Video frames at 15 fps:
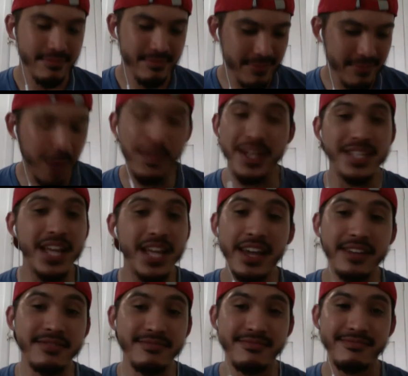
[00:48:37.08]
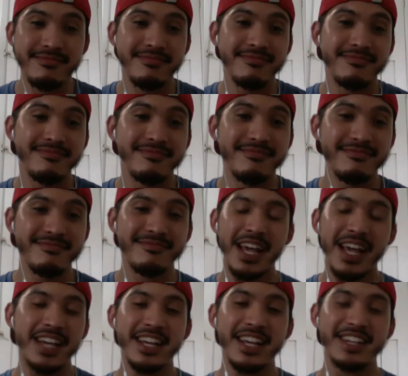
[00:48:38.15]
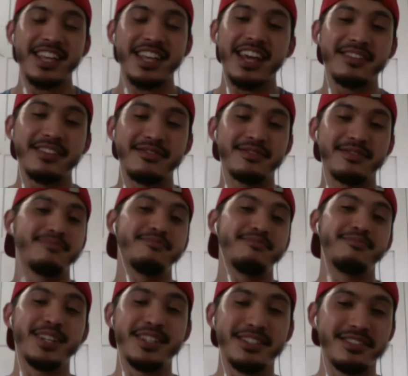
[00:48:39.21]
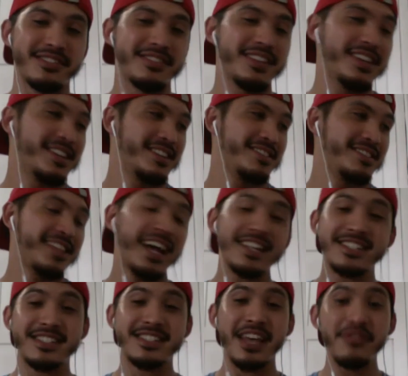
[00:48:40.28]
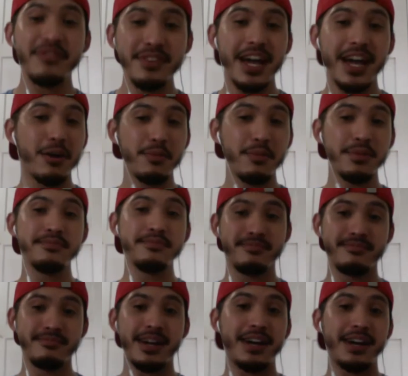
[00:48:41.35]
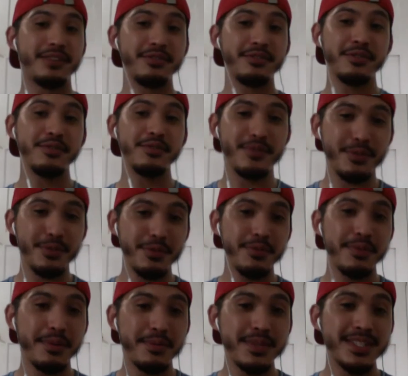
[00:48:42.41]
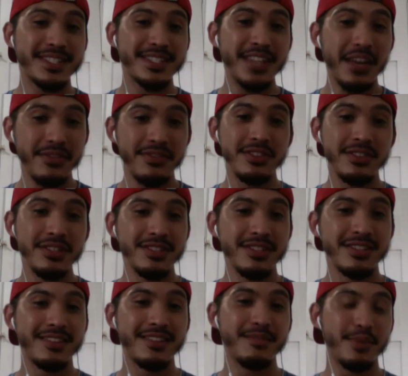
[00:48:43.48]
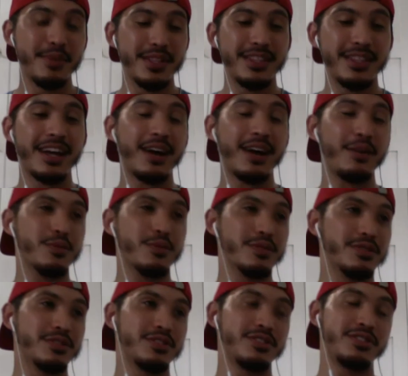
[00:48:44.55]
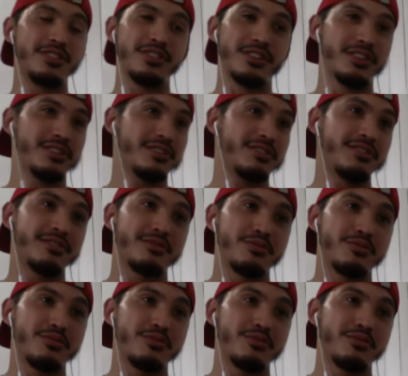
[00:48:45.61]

I'm excited. I get excited because that 7 album, I don't know if you remember 7, but that was just